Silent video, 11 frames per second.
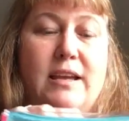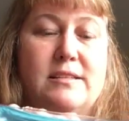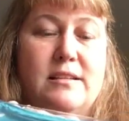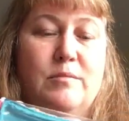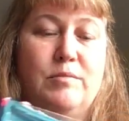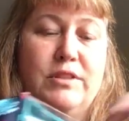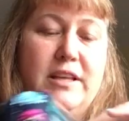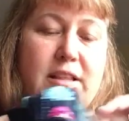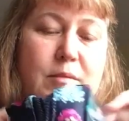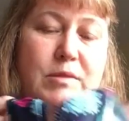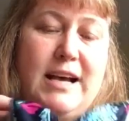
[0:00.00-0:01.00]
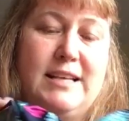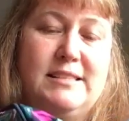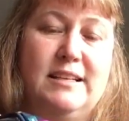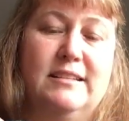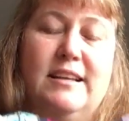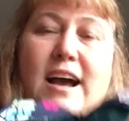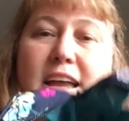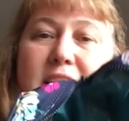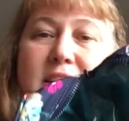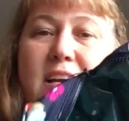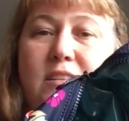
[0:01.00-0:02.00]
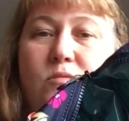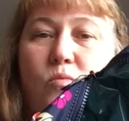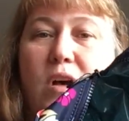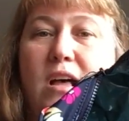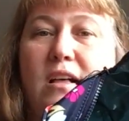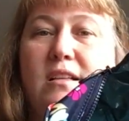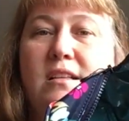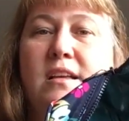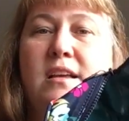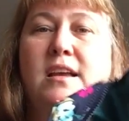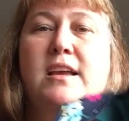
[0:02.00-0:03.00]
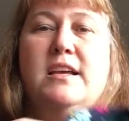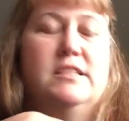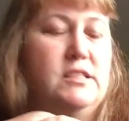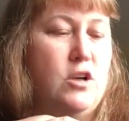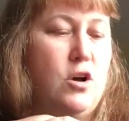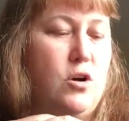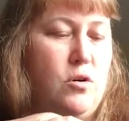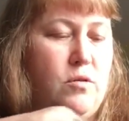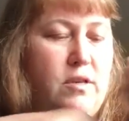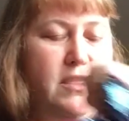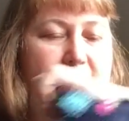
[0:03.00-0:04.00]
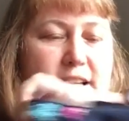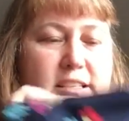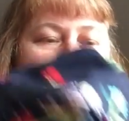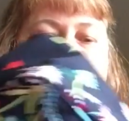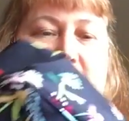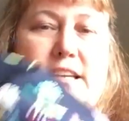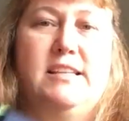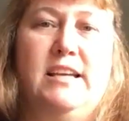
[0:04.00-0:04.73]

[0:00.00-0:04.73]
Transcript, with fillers: It's completely plastic lined as well, so that is nice.